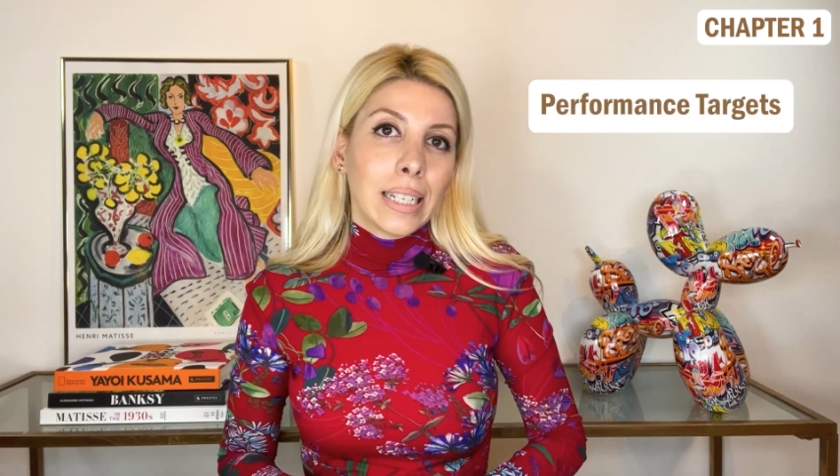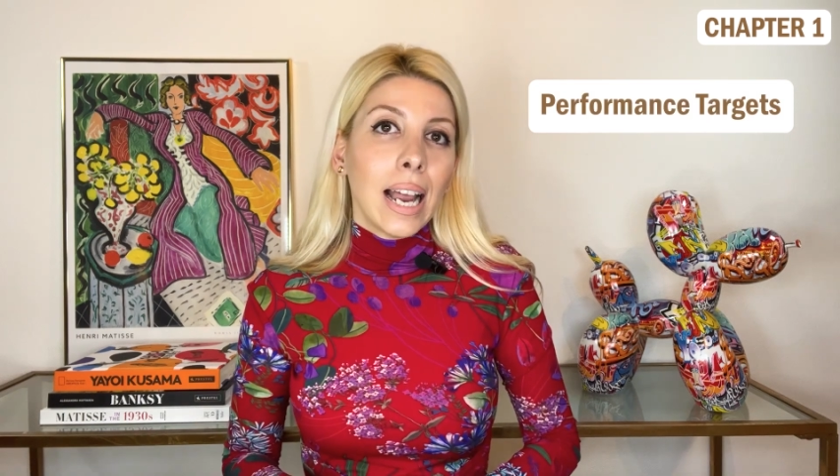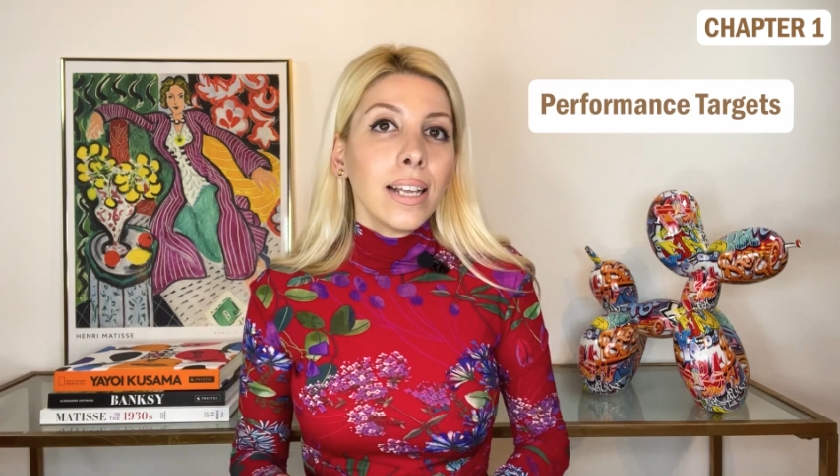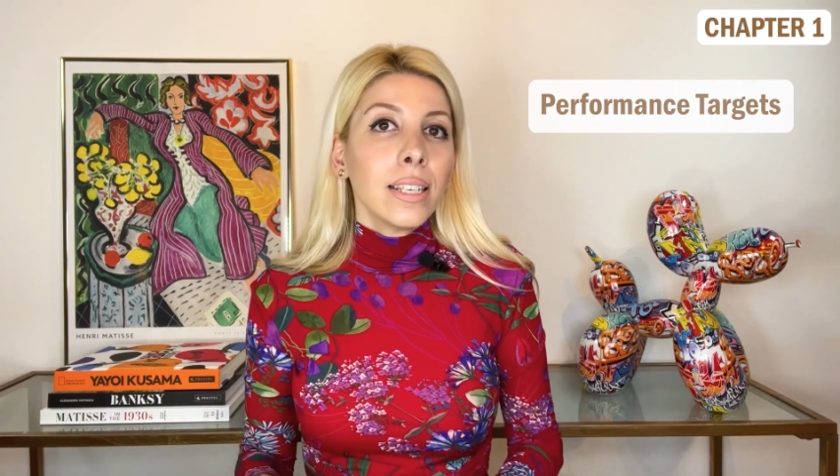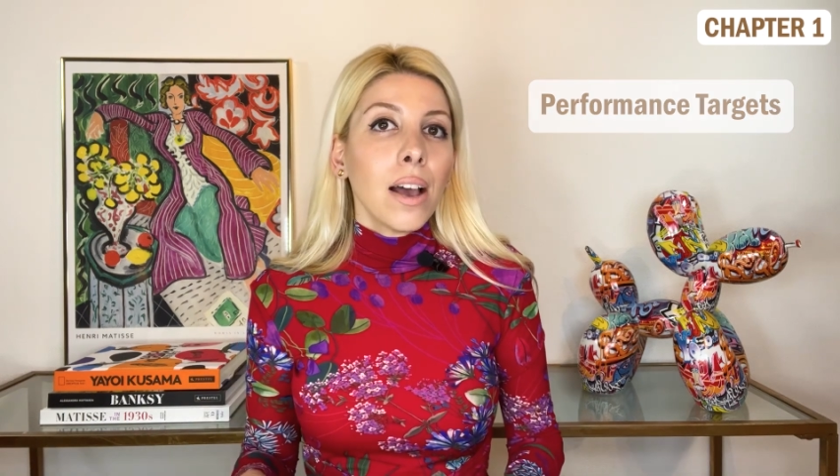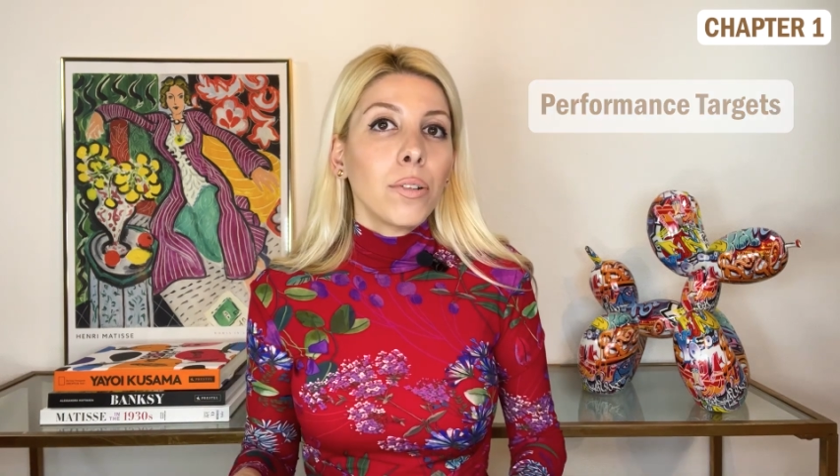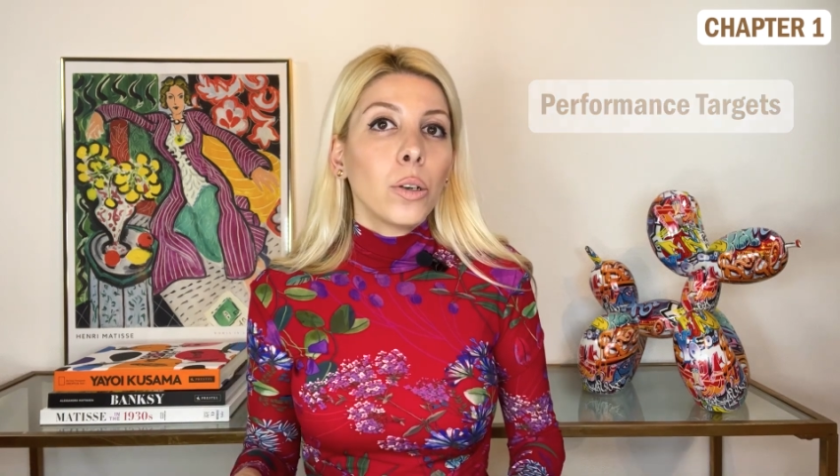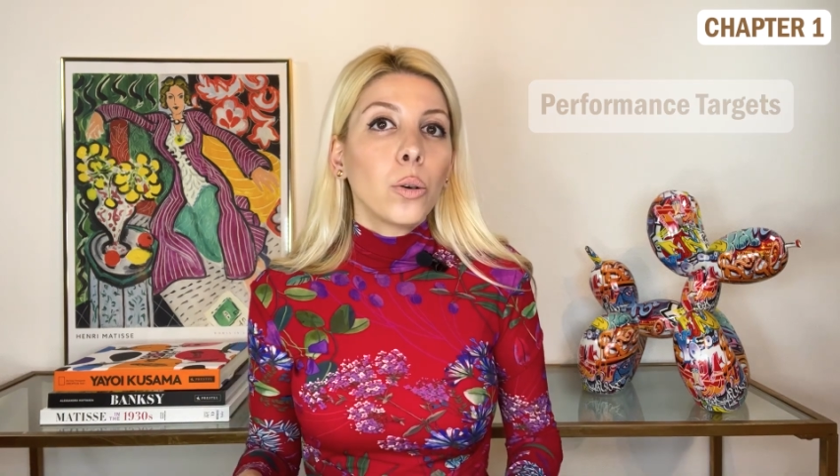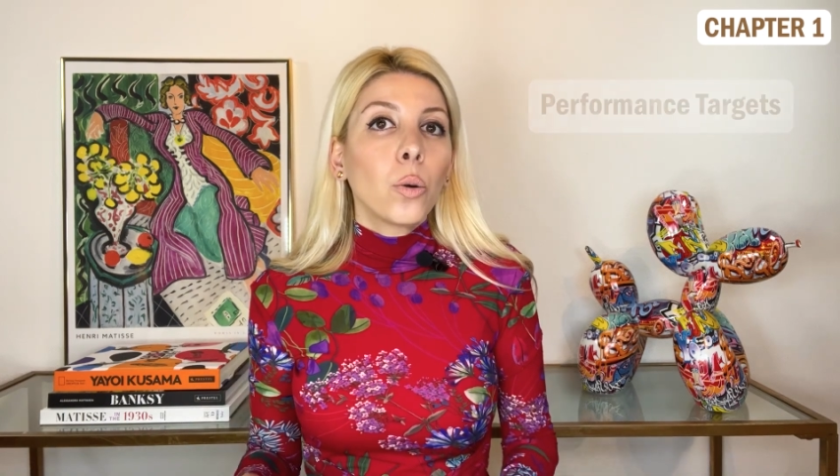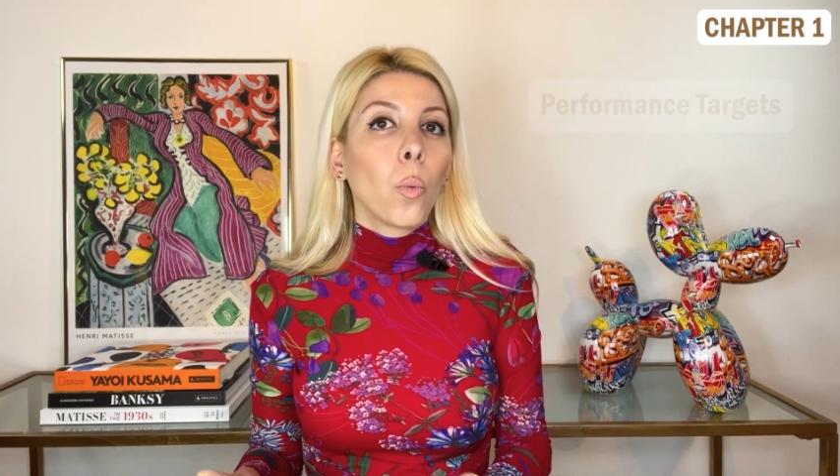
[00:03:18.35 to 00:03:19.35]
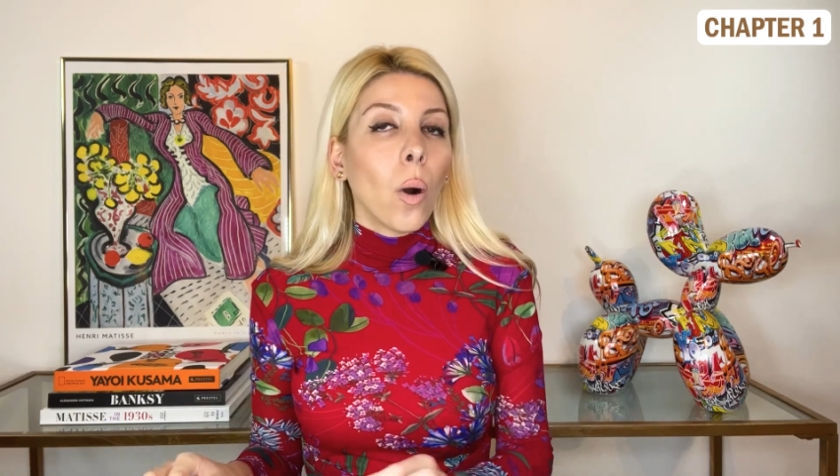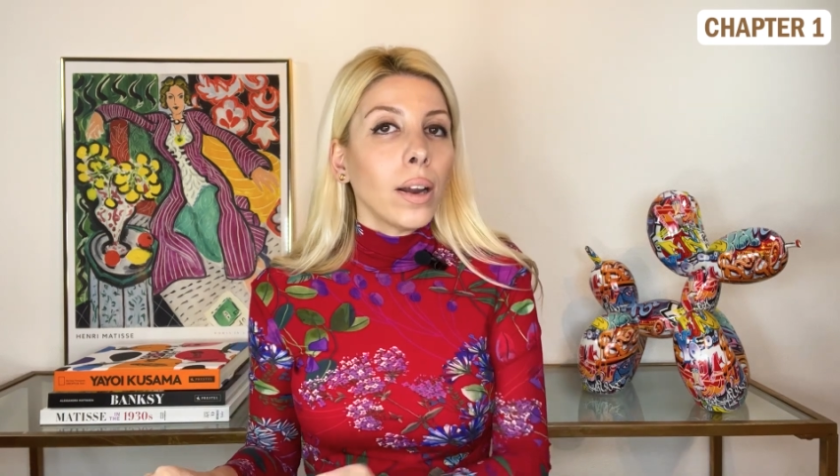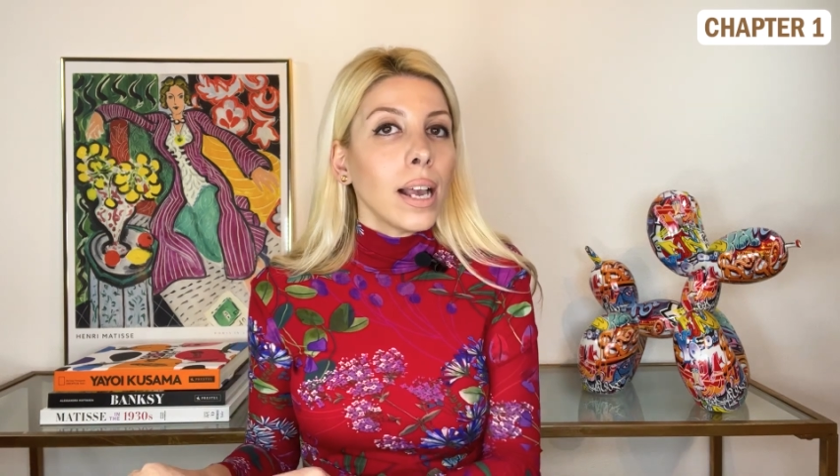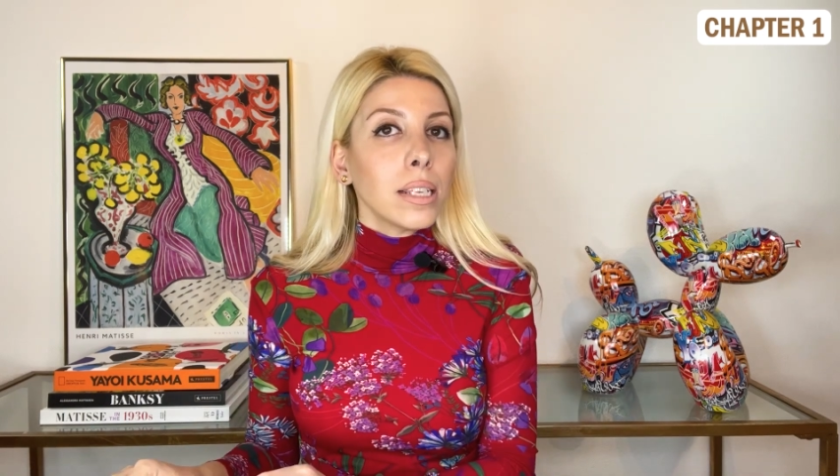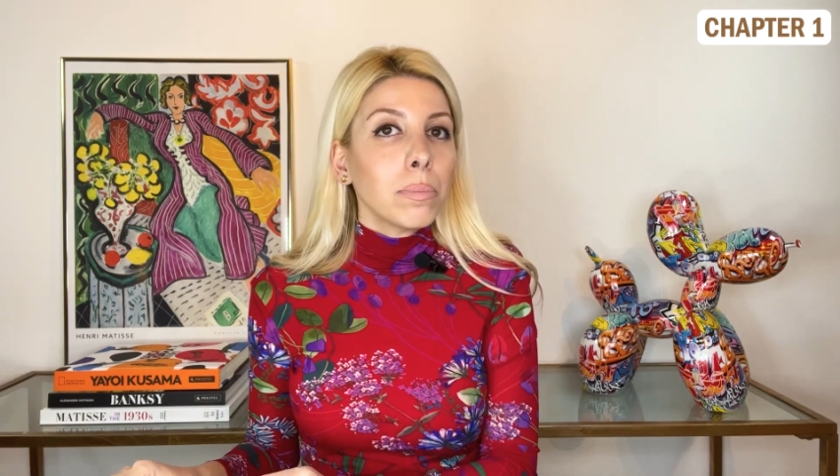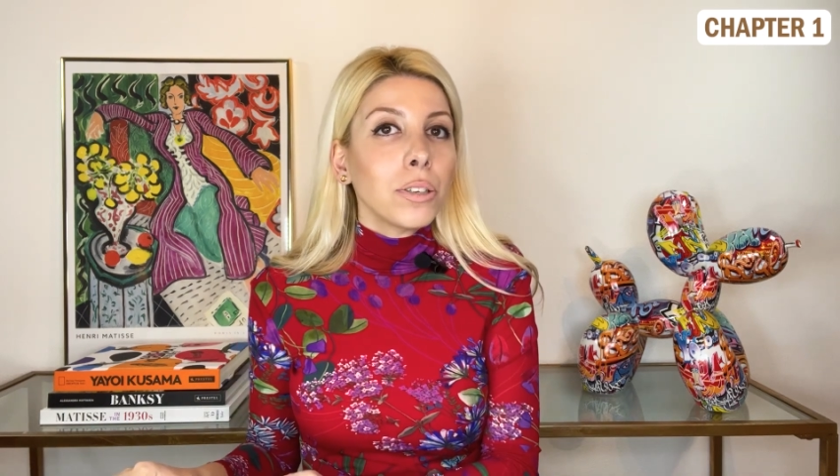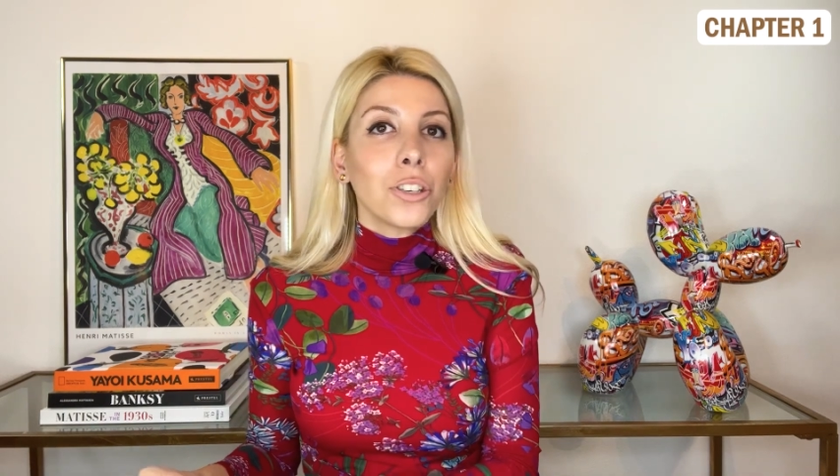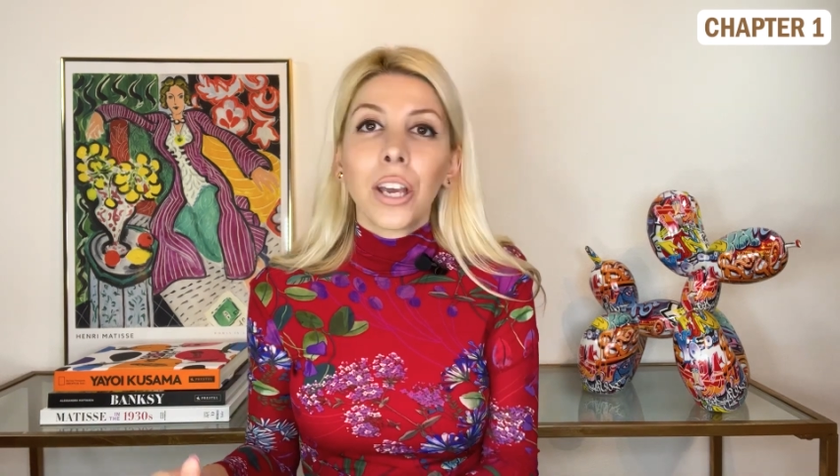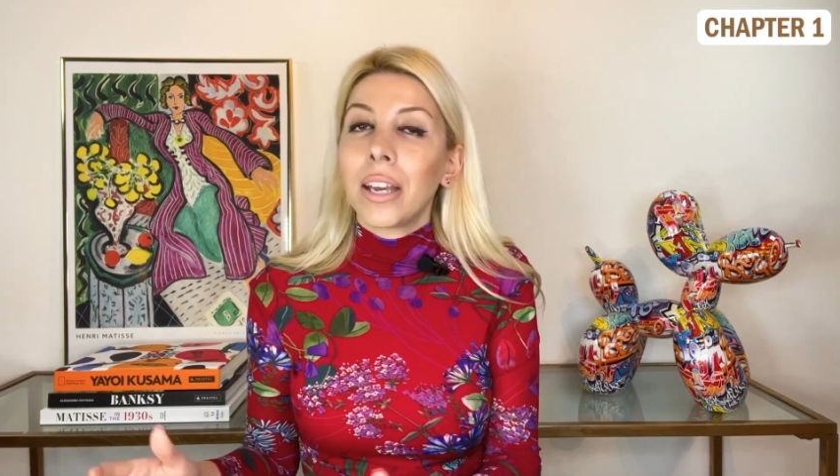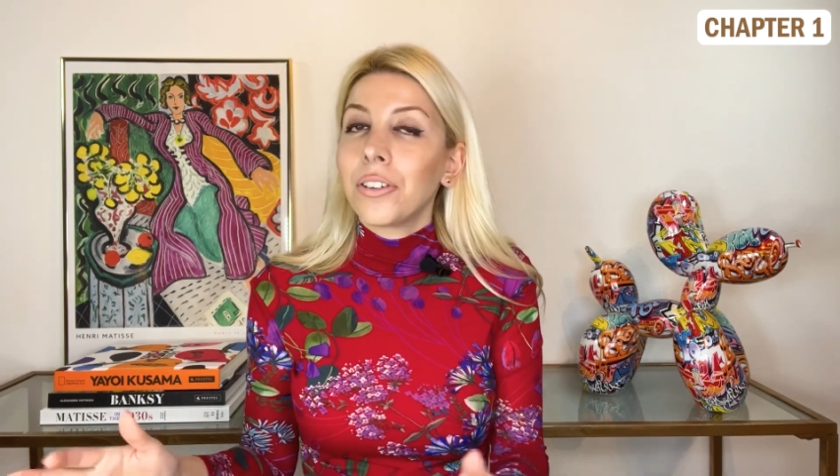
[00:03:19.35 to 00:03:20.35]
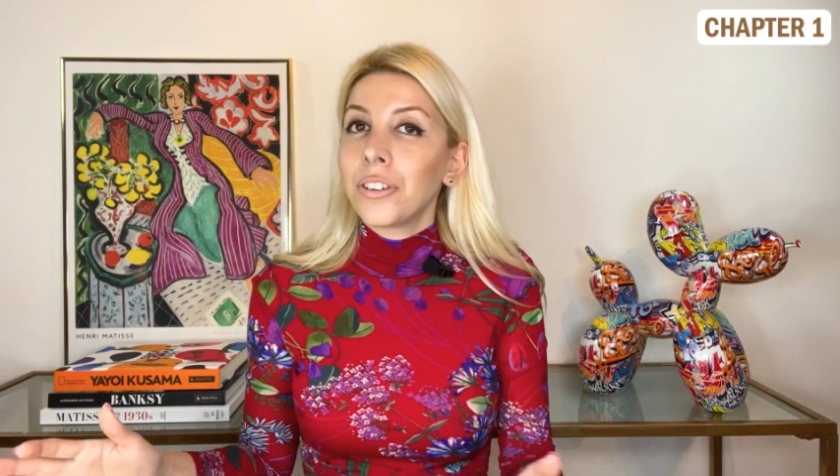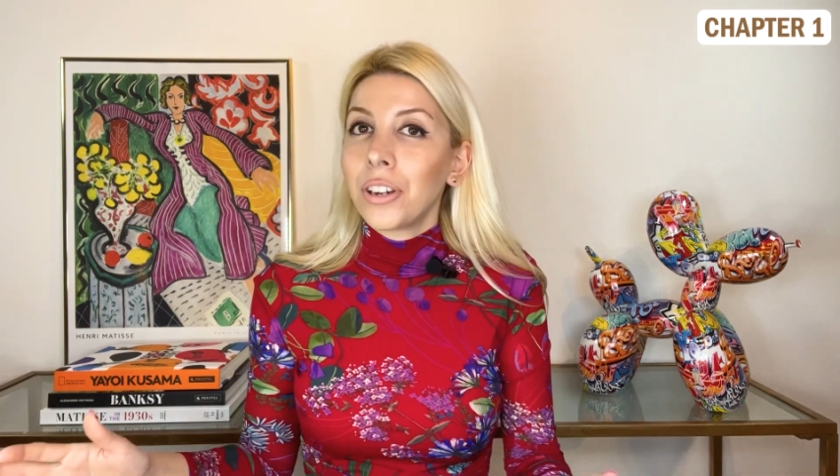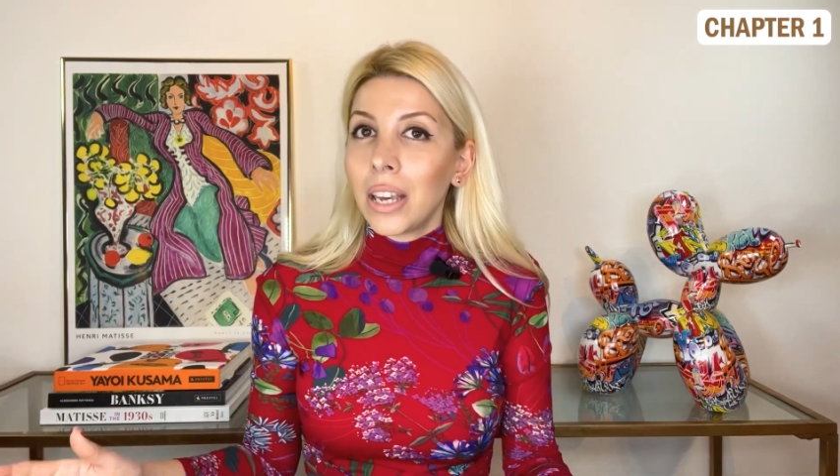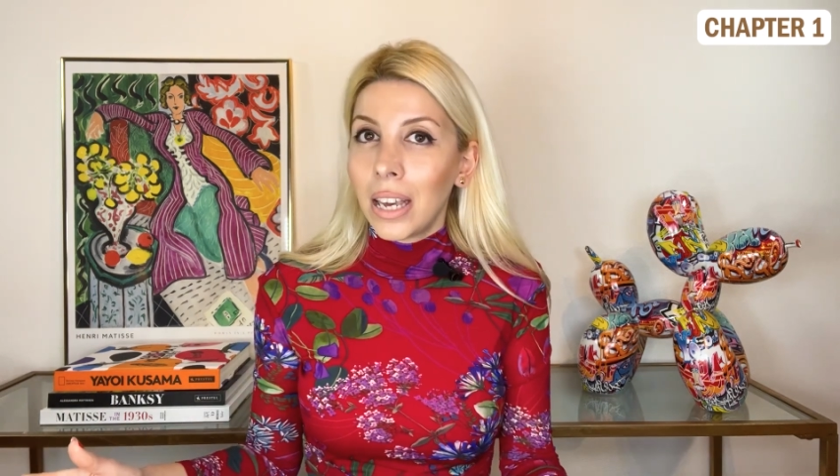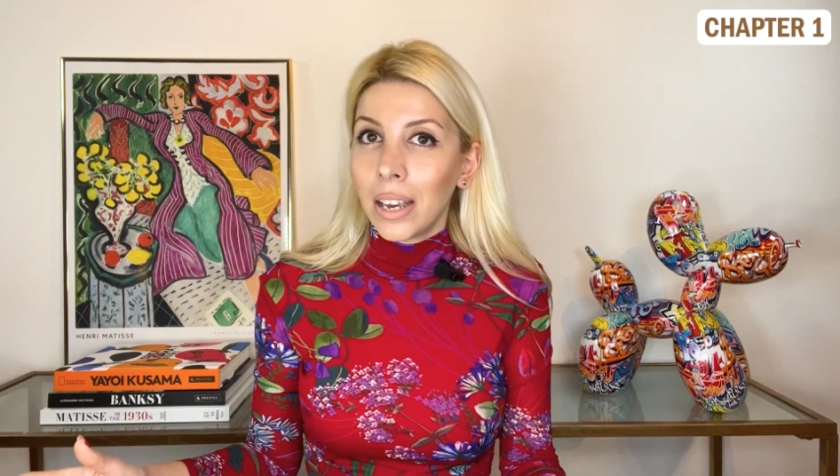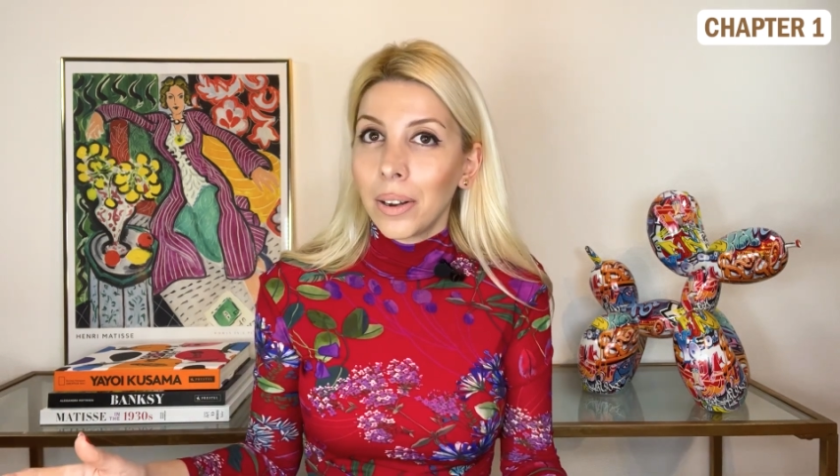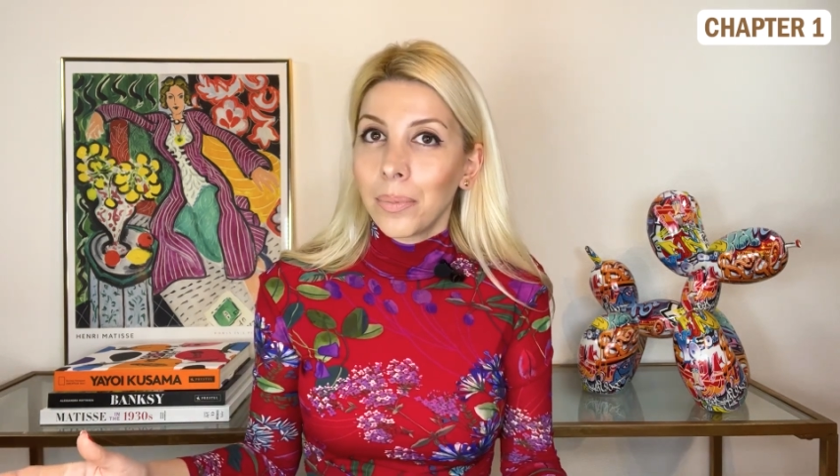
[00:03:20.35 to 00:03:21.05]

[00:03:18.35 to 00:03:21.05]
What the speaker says: let's have a look what has been changed here.